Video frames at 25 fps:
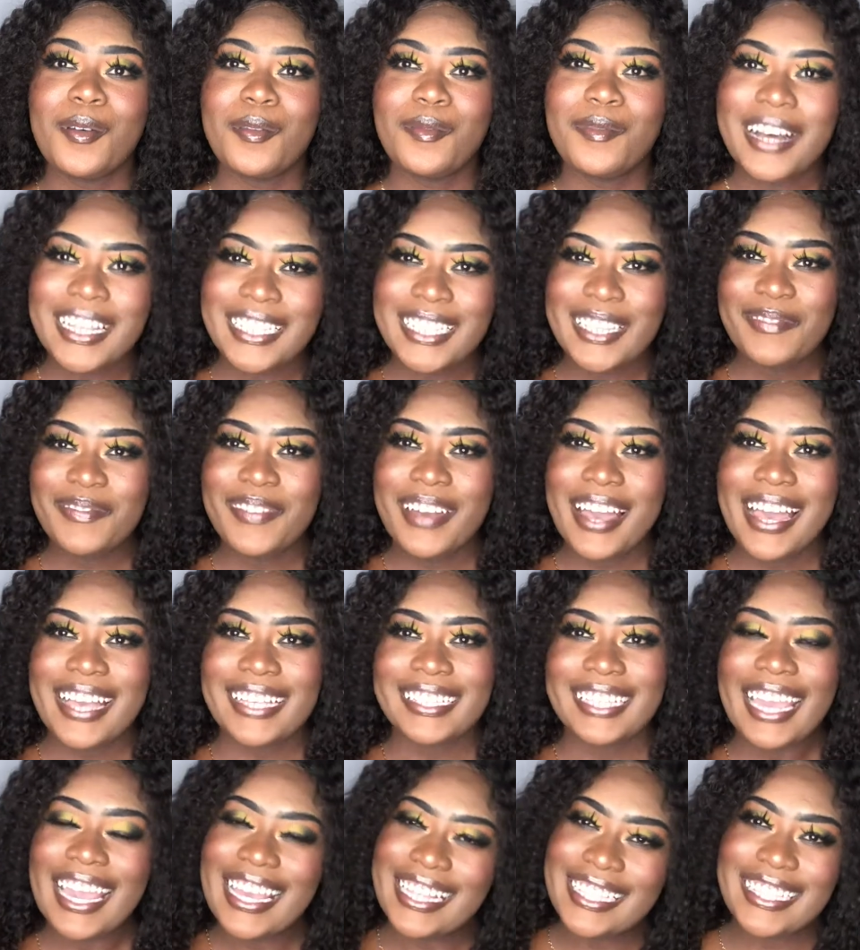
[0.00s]
What's up,
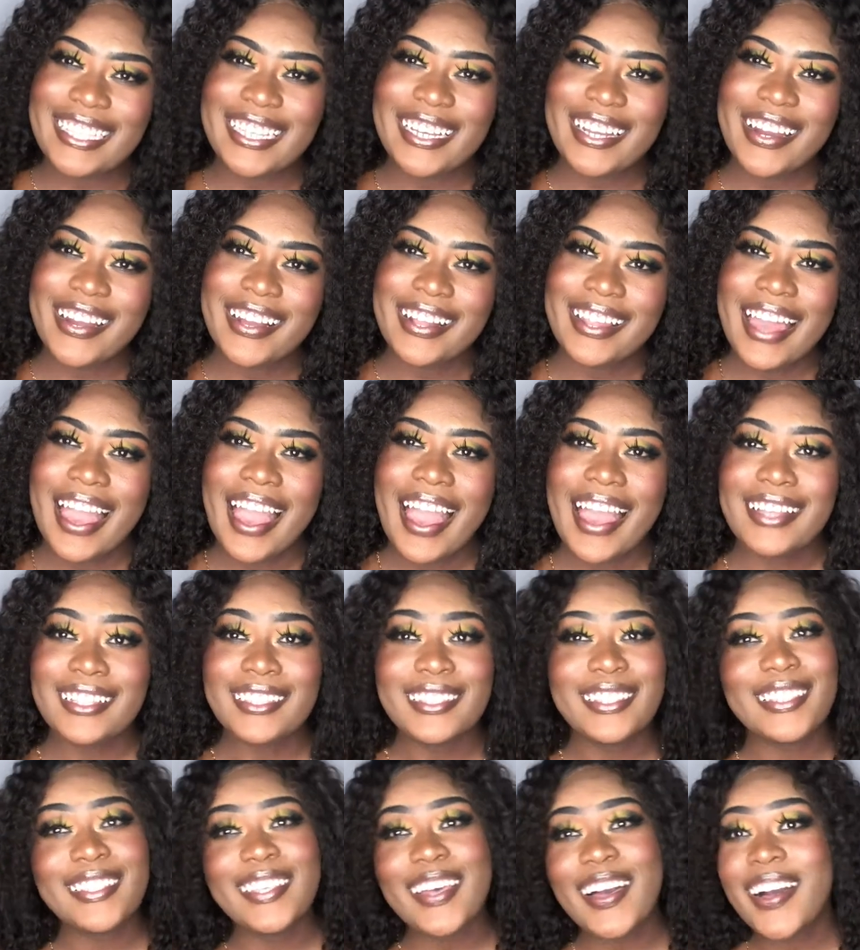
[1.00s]
guys? It's the girl
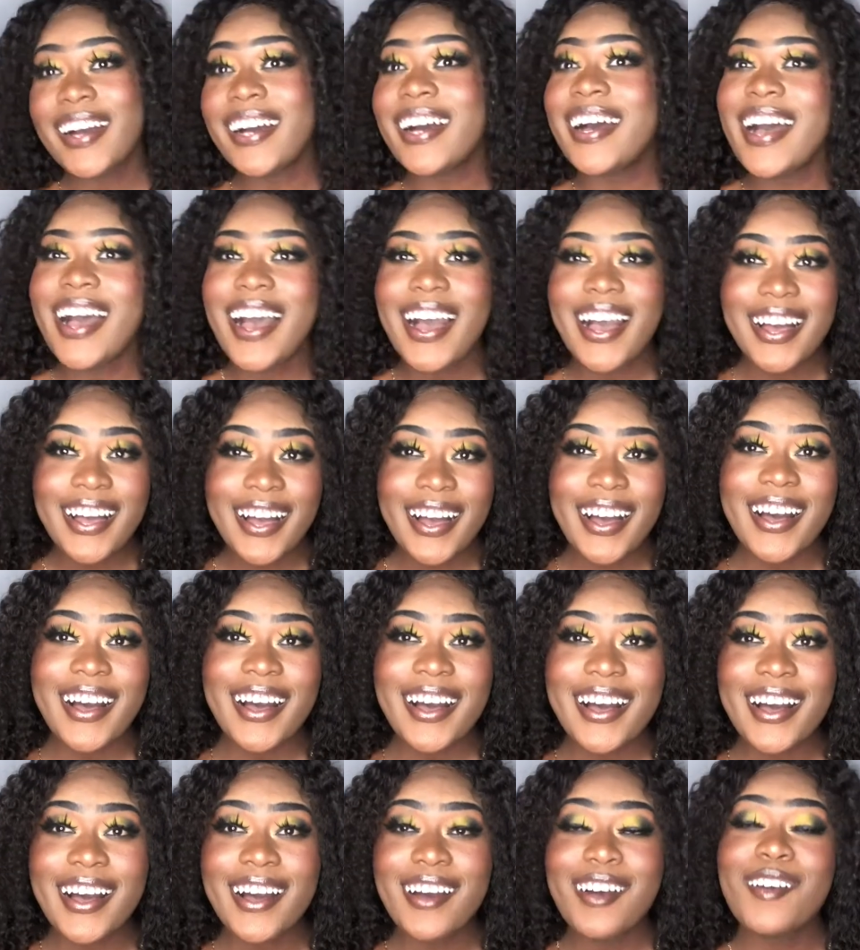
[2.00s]

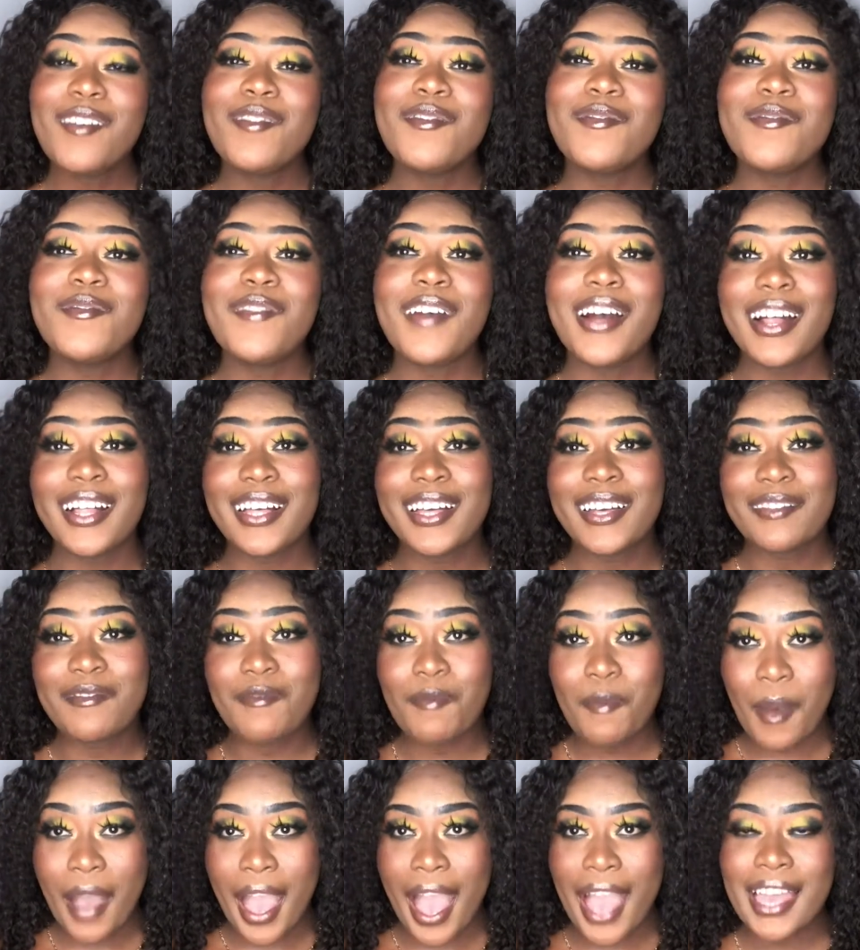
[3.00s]
Antho.
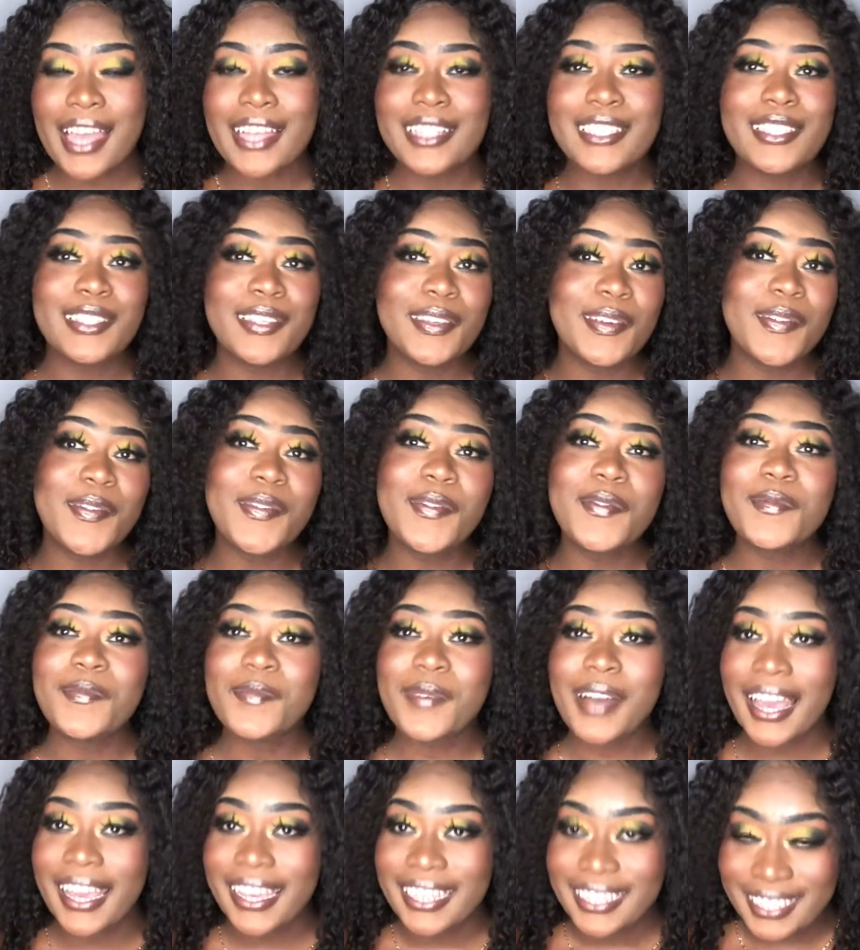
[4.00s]
Welcome back to
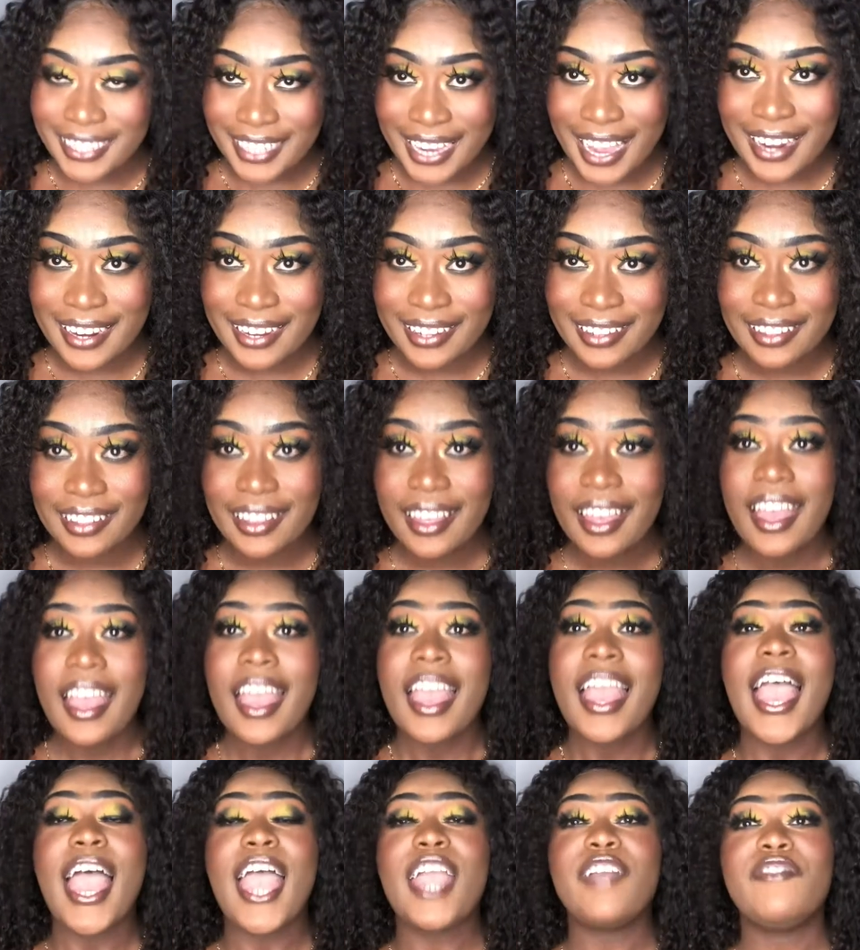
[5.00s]
my channel.
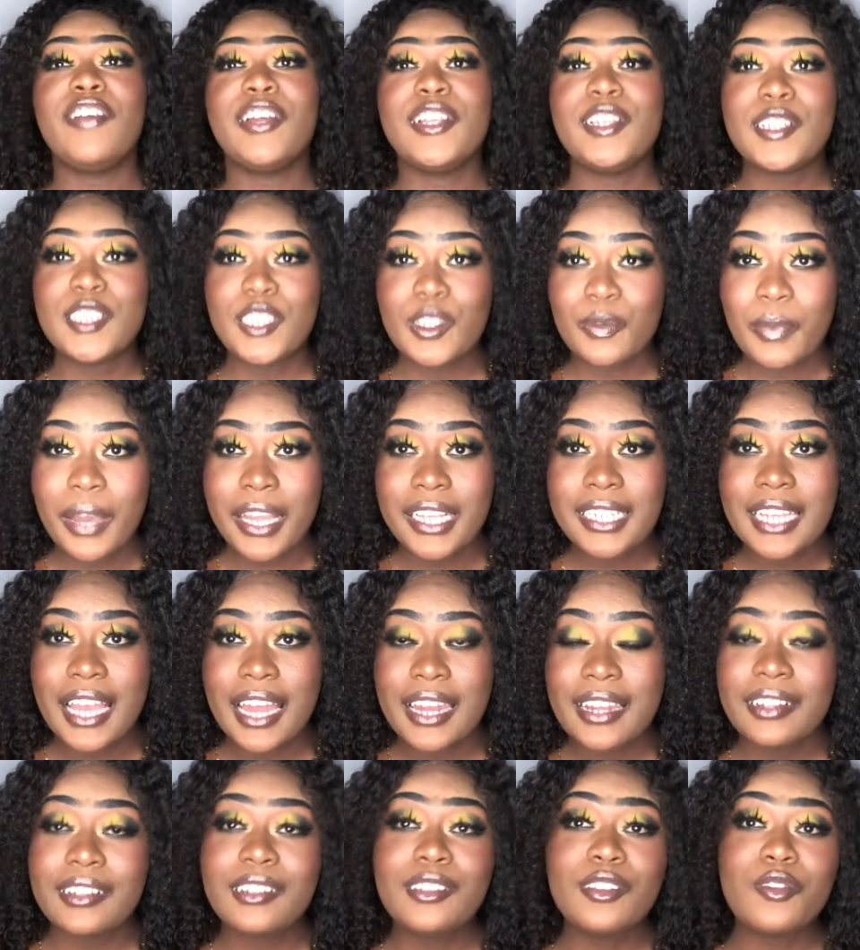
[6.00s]
If you're new to my
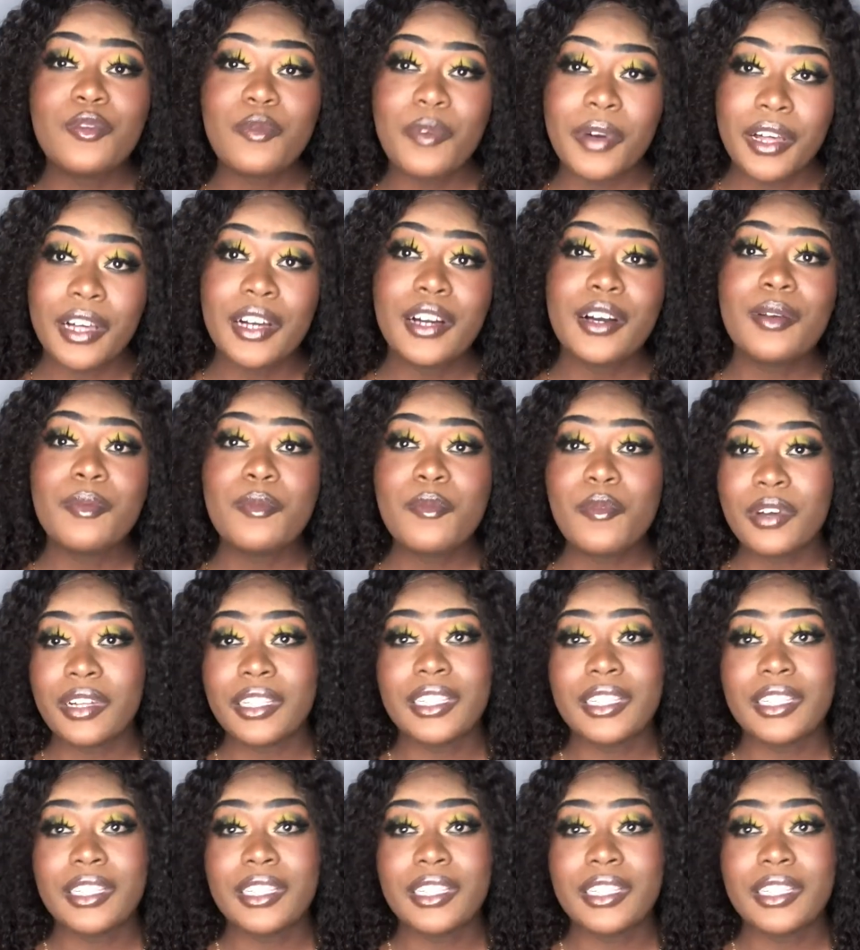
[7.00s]
channel, welcome.